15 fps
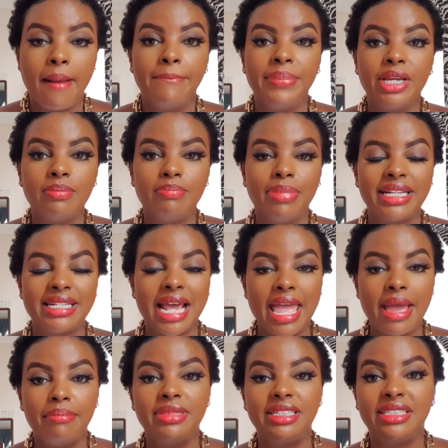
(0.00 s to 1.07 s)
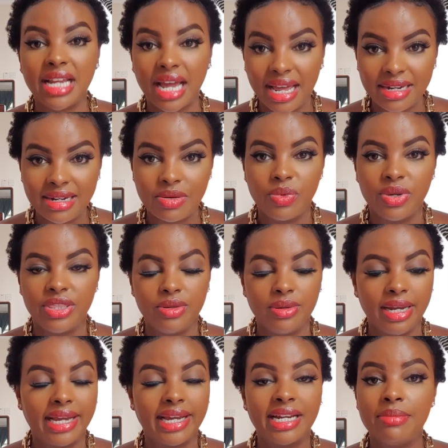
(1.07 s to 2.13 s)
But I am done with you.
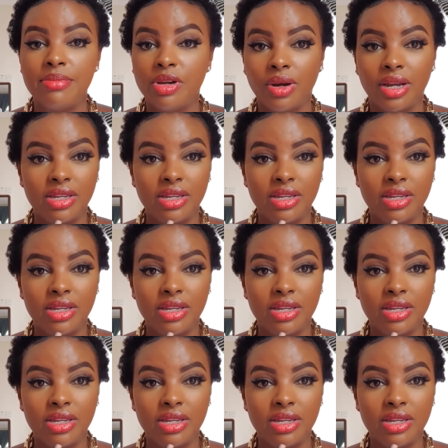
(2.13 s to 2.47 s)
Like nimeoga.